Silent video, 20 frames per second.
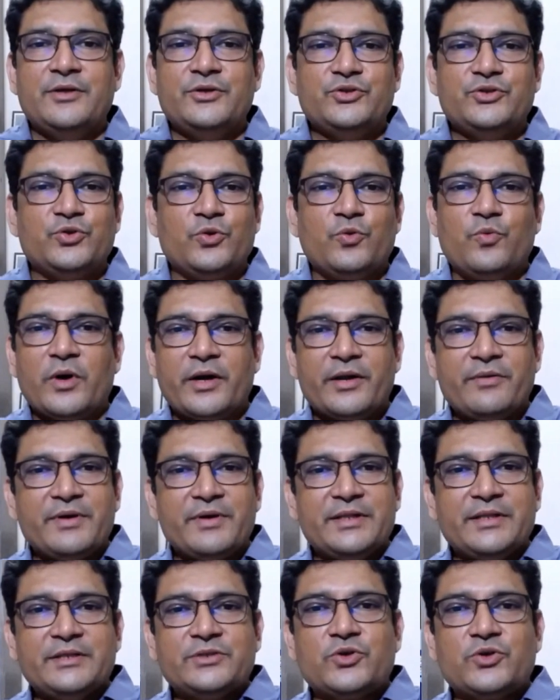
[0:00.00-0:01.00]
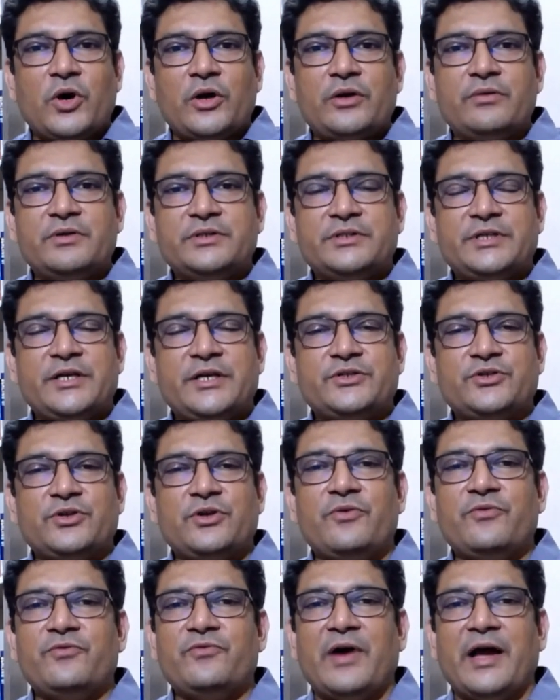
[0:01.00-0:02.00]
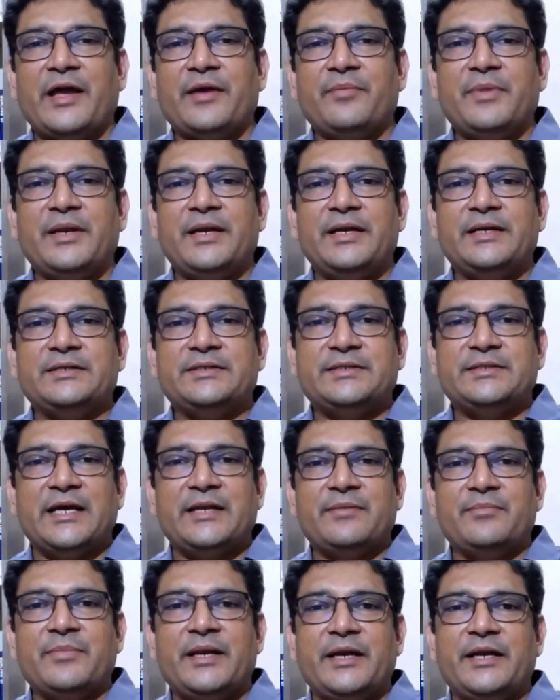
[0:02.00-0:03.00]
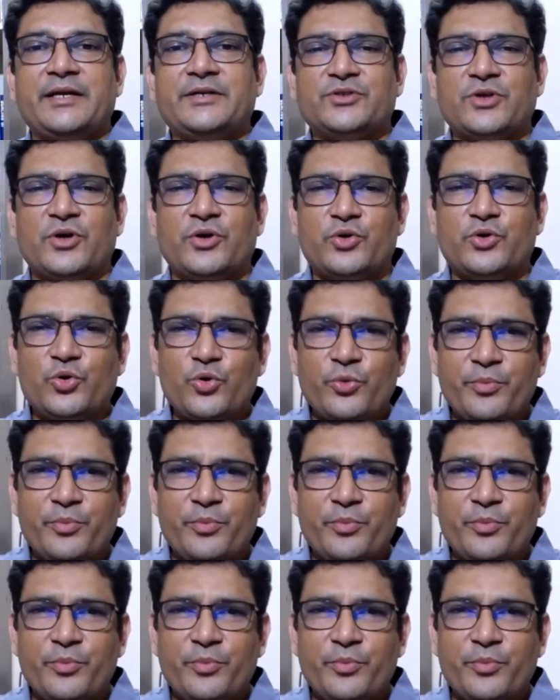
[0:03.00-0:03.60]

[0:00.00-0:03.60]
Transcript: So whatever this conversation of five minutes, 10 minutes or two